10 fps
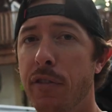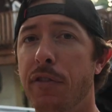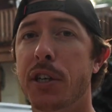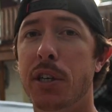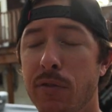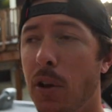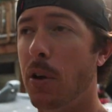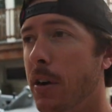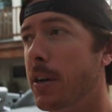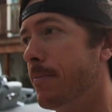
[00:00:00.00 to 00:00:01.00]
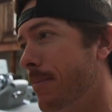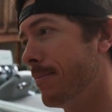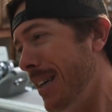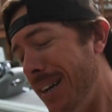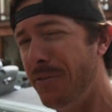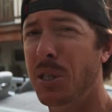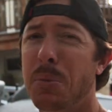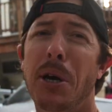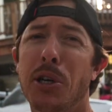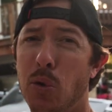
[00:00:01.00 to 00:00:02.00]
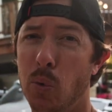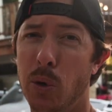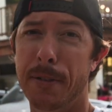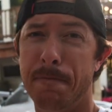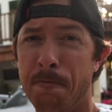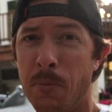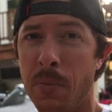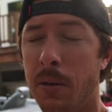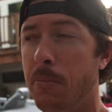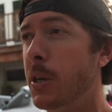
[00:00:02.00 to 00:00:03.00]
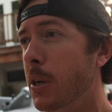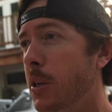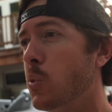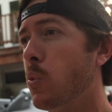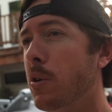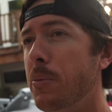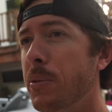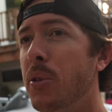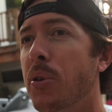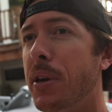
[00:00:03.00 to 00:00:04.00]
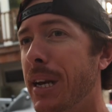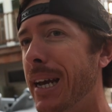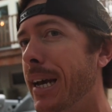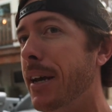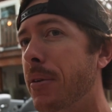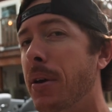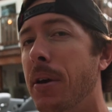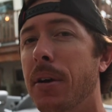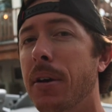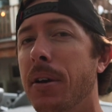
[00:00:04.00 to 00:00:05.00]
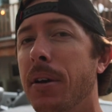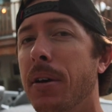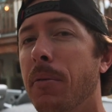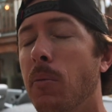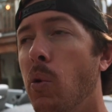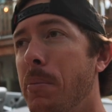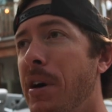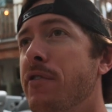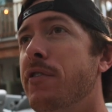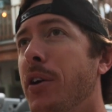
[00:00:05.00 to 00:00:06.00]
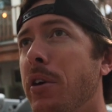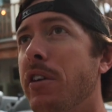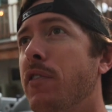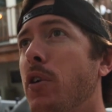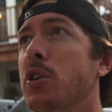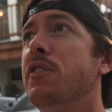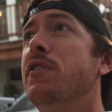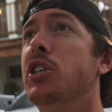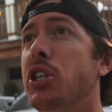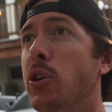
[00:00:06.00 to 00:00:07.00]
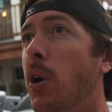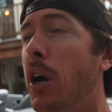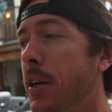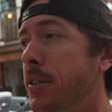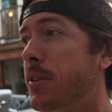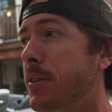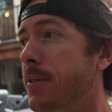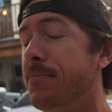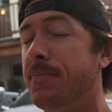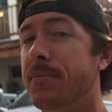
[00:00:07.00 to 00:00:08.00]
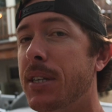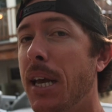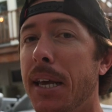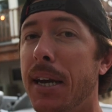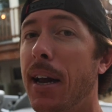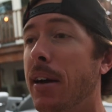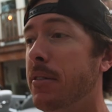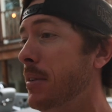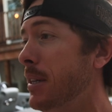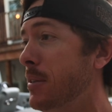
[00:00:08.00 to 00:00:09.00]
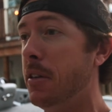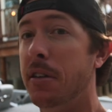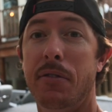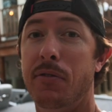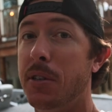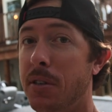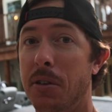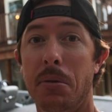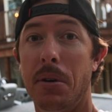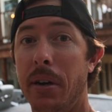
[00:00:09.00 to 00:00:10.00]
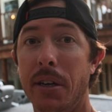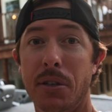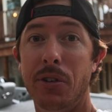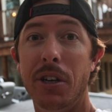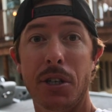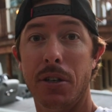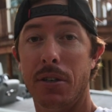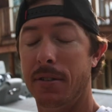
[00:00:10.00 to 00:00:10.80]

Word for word: fishing vlog, a kind of a special one, because we're going to be looking at one of my very first fishing rods, taking it out and seeing if it still can catch fish.